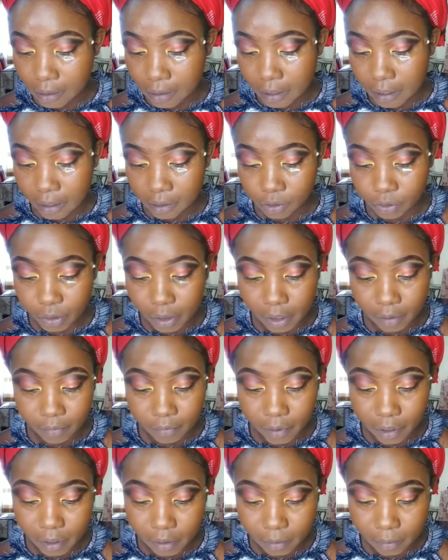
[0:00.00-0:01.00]
thing has really
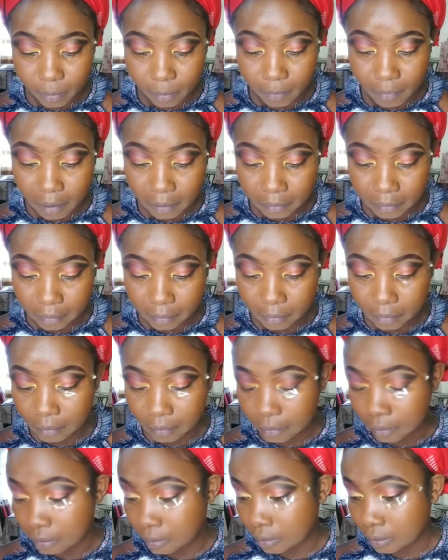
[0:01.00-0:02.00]
failed me, but
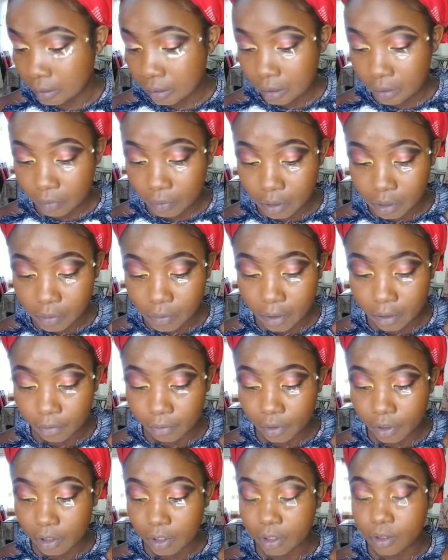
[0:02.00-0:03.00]
I'm just gonna
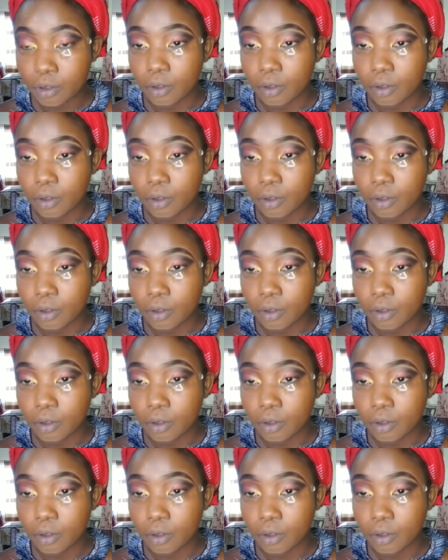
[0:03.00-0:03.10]
fidget.